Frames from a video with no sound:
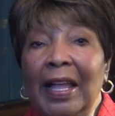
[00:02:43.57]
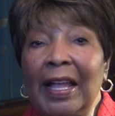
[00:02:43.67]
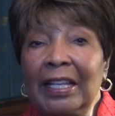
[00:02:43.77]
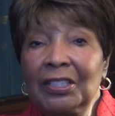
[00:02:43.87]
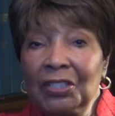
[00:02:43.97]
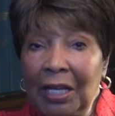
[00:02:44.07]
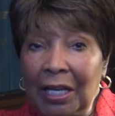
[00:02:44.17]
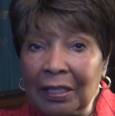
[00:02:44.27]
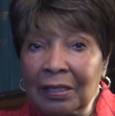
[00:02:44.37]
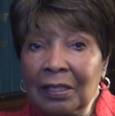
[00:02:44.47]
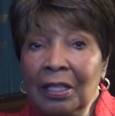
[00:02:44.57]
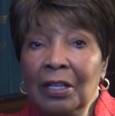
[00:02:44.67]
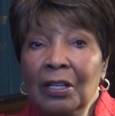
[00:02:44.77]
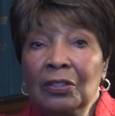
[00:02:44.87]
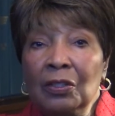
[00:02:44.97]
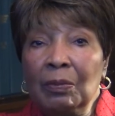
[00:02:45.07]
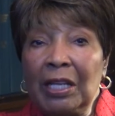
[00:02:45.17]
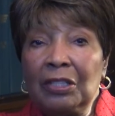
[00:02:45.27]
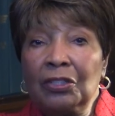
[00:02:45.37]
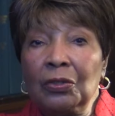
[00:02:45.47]
and checks to
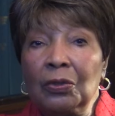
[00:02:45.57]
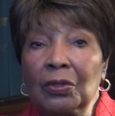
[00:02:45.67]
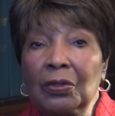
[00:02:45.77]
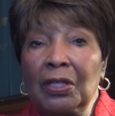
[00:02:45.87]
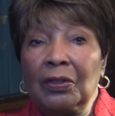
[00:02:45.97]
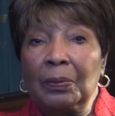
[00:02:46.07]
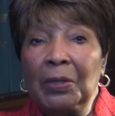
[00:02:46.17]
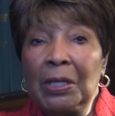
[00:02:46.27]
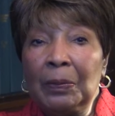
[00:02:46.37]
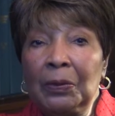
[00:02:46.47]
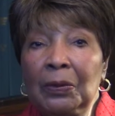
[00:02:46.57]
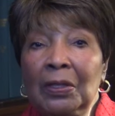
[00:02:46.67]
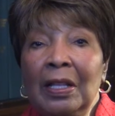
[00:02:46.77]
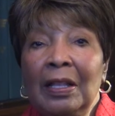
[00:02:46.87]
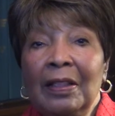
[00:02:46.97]
make sure that the people